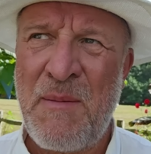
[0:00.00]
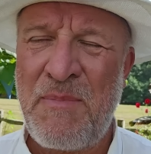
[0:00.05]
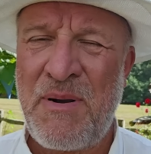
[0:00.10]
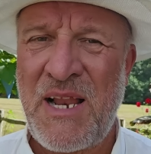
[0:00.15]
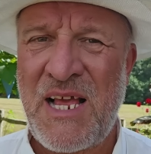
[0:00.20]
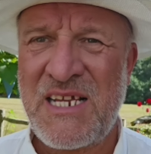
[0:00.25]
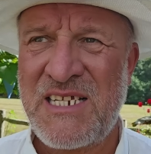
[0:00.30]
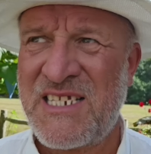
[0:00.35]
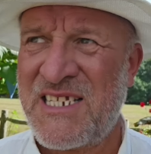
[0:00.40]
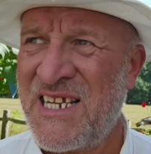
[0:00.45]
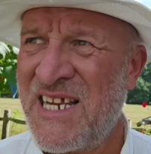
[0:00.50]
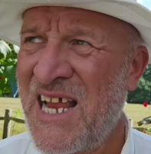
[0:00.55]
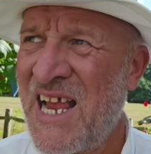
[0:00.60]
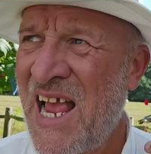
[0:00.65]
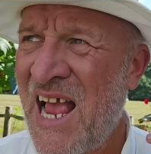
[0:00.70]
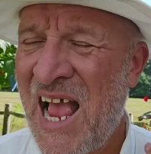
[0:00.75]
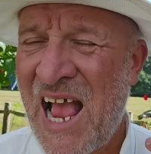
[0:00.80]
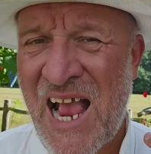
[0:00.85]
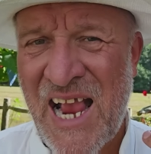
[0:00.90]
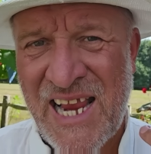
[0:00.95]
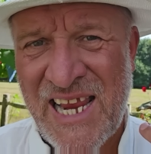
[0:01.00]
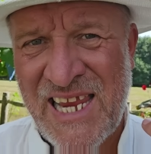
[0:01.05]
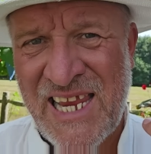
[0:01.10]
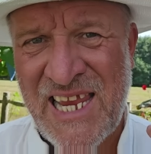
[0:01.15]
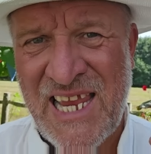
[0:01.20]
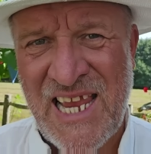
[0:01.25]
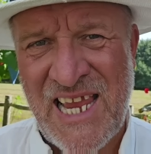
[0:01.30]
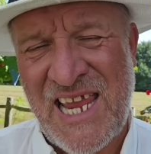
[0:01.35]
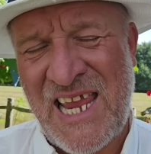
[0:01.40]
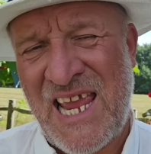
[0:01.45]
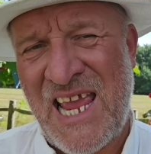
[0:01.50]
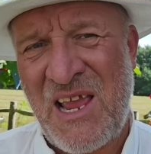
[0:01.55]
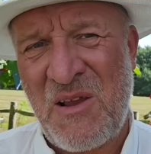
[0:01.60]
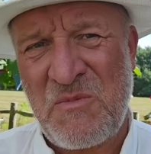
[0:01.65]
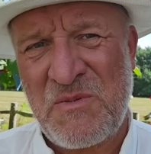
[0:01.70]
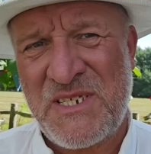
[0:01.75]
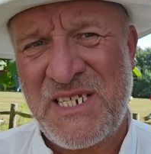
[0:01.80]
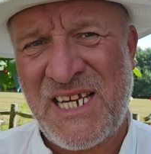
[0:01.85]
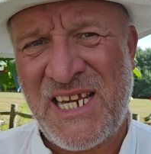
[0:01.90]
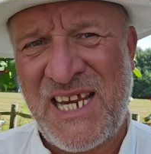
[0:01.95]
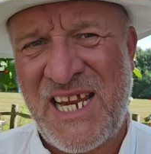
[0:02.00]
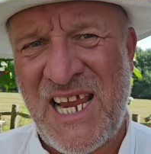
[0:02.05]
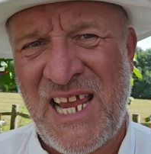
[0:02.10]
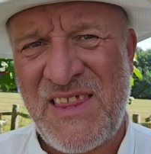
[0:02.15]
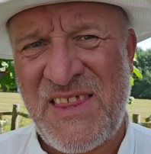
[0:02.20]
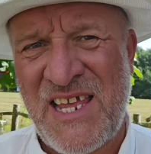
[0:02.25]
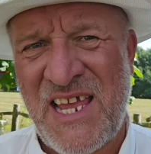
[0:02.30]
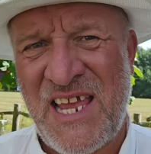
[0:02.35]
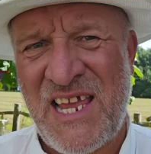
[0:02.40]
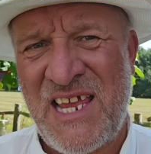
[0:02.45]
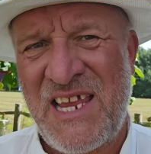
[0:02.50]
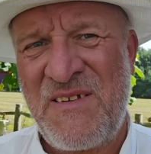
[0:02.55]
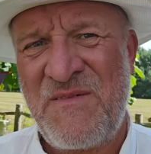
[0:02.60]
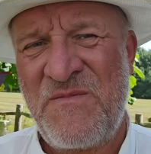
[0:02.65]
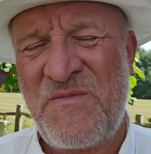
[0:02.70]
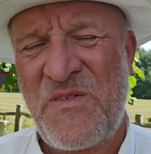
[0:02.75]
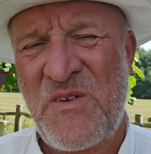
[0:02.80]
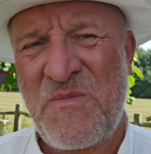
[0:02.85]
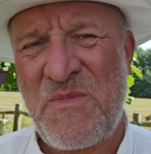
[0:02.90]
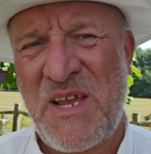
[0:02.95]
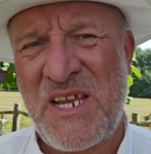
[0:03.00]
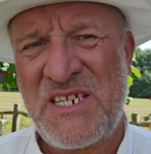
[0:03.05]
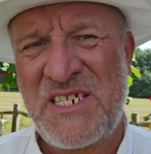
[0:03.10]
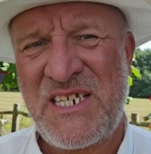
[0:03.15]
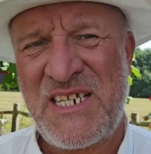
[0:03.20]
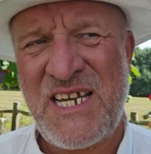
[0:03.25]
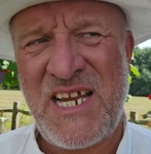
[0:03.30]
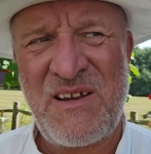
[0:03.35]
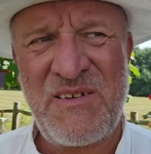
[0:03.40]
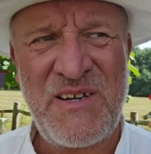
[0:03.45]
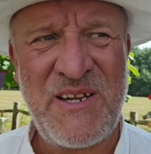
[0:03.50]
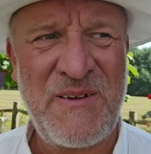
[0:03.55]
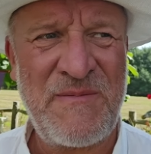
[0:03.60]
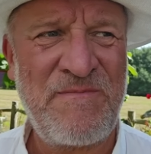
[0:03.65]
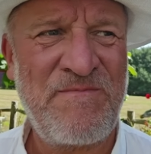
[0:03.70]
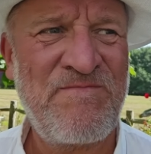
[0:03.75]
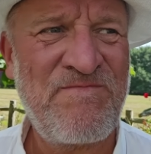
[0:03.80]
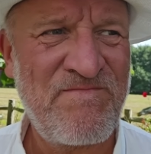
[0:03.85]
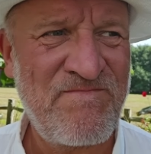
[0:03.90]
Plus, it helps to get that information out there.